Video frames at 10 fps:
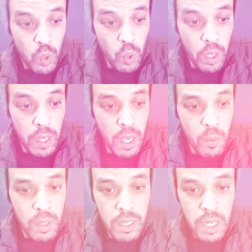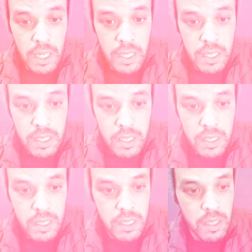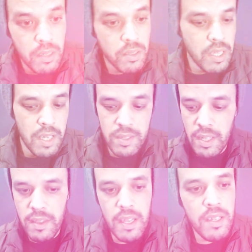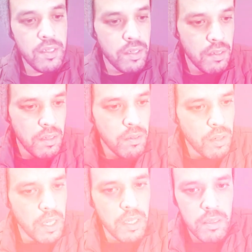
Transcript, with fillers: okay i would like testing this okay